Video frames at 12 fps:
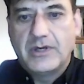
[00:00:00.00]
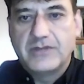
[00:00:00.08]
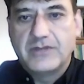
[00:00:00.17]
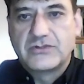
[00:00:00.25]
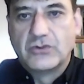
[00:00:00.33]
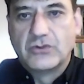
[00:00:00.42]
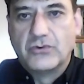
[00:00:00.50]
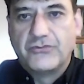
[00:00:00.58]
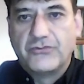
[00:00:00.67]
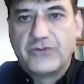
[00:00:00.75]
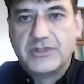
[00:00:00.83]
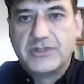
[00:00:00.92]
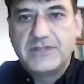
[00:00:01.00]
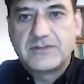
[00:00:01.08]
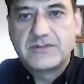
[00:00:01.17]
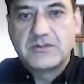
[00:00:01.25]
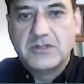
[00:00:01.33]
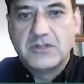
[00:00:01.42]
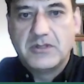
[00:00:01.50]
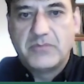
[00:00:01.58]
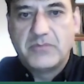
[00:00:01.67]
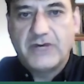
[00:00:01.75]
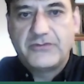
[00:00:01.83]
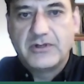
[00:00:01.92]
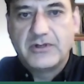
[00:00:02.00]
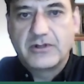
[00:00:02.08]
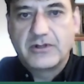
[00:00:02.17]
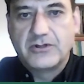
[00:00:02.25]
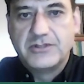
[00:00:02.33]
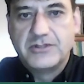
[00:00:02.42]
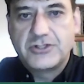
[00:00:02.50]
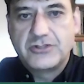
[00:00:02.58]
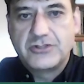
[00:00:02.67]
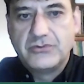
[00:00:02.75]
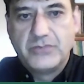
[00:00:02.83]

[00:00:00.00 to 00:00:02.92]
So for this buffer condition,